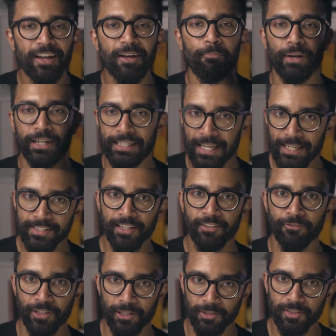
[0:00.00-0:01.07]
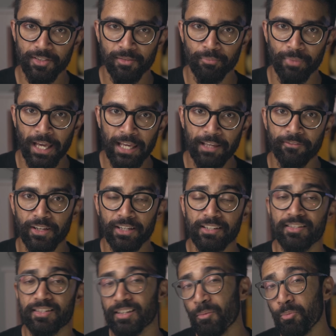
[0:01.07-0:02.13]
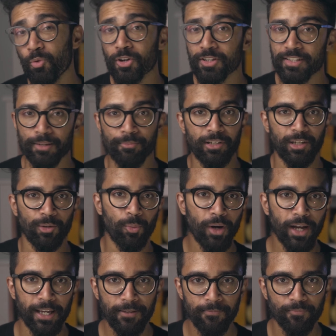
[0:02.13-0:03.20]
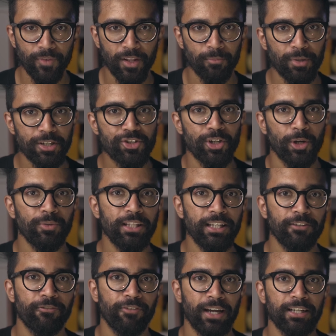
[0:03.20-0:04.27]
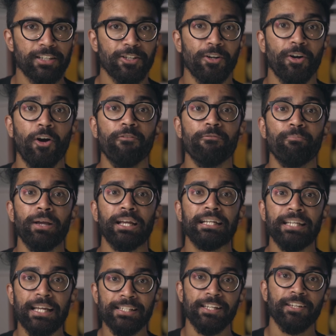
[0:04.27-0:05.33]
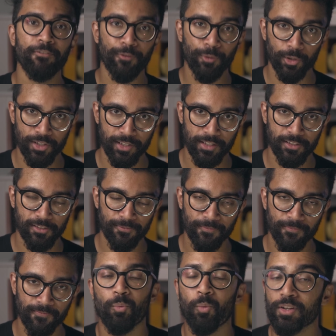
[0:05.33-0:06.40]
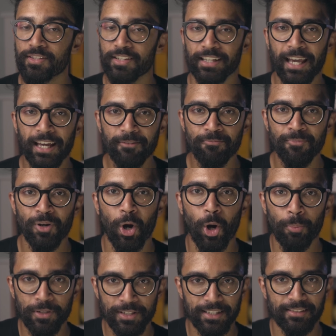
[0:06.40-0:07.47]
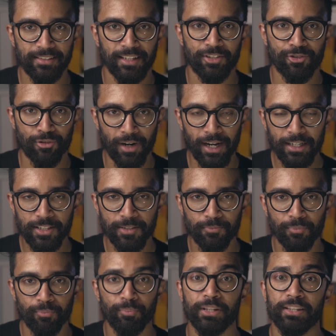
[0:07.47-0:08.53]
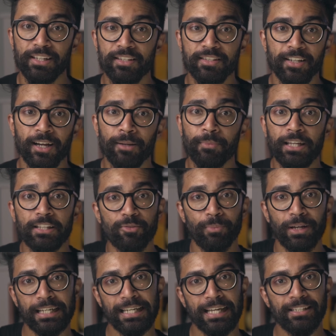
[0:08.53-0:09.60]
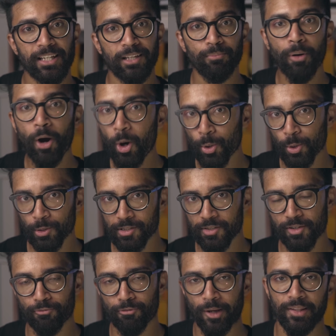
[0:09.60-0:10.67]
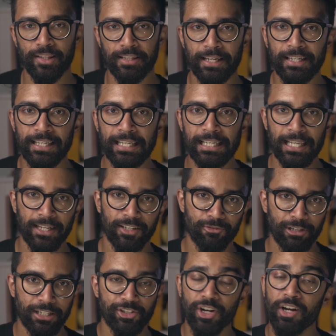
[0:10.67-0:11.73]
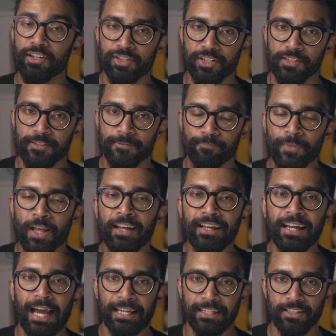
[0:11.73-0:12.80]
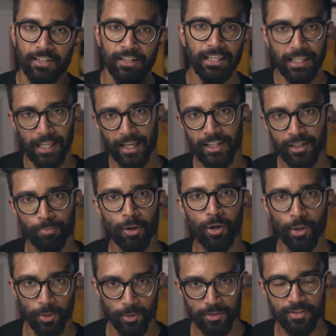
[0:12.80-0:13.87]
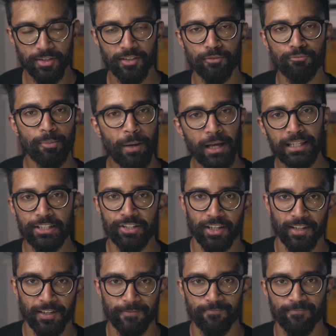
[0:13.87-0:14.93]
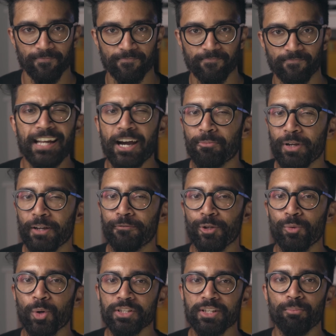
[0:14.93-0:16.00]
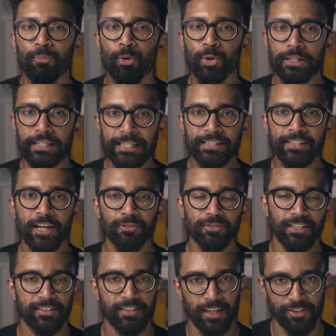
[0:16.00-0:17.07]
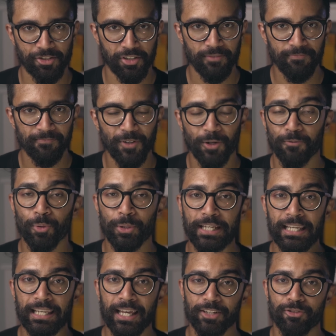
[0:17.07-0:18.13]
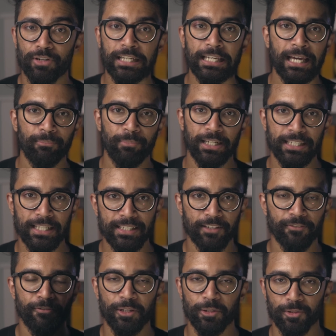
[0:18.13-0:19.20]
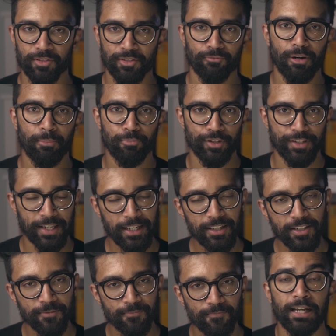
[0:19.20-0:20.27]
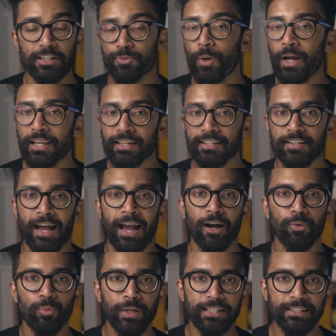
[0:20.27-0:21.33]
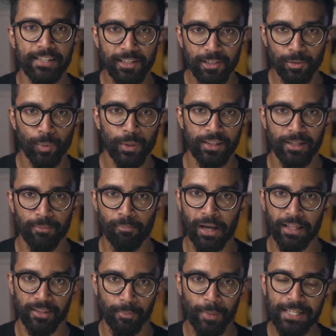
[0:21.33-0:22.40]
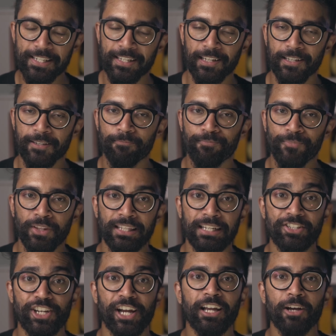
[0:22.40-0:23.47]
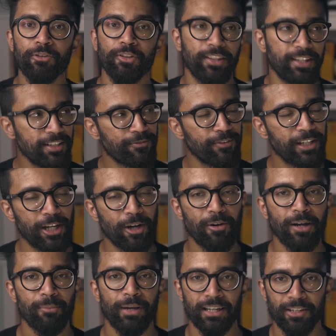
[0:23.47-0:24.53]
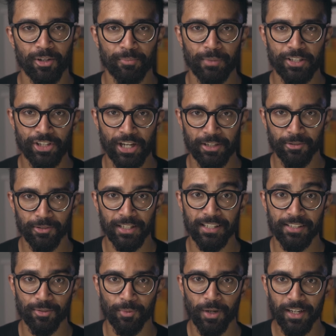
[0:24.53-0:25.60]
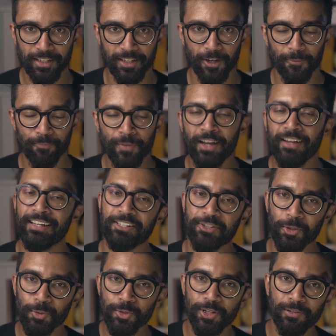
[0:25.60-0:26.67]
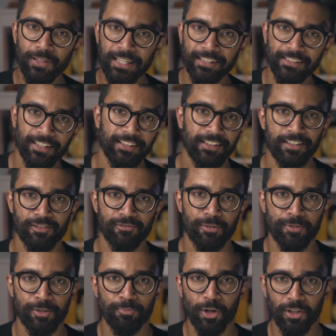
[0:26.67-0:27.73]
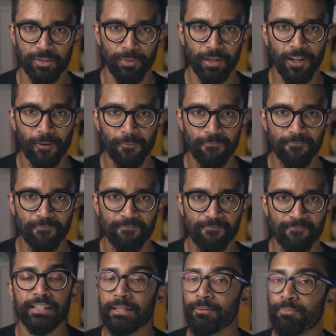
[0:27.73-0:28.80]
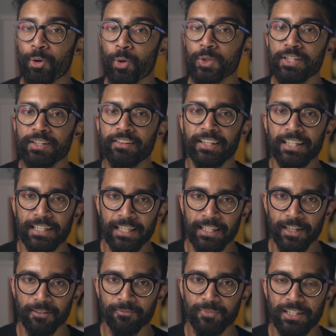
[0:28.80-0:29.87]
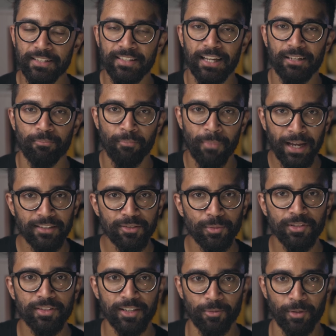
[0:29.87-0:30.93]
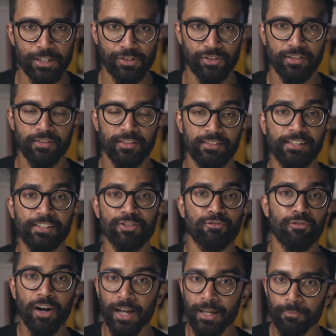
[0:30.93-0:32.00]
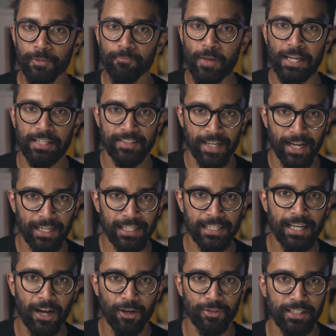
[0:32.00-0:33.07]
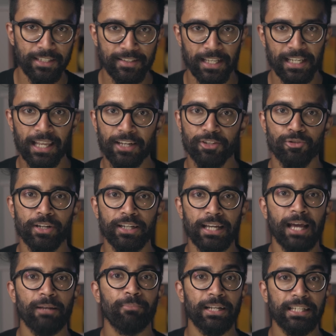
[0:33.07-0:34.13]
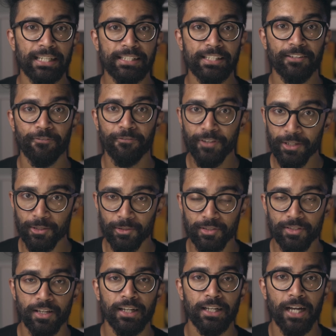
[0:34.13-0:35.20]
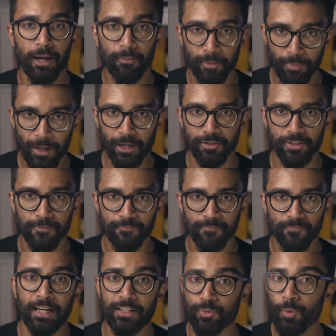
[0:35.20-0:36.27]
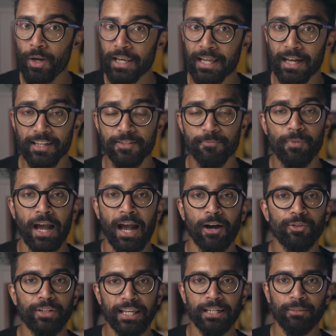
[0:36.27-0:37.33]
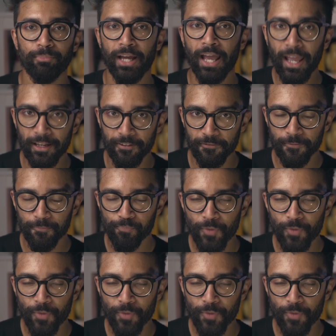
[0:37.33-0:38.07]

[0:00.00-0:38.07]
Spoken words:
Magnetic fields behave in a somewhat similar way, but show the effect of magnetic forces. Once again, opposites attract, but this time it's magnetic poles rather than electric charges. And like poles repel each other. Now, if you want a more detailed discussion of what electric and magnetic fields represent, as well as how we deal with them mathematically, then check out this video I made on my channel a little while ago. It's also linked in the description box below. The important thing here is that Maxwell's equations describe exactly how these electric and magnetic fields come about, as well as how they can behave.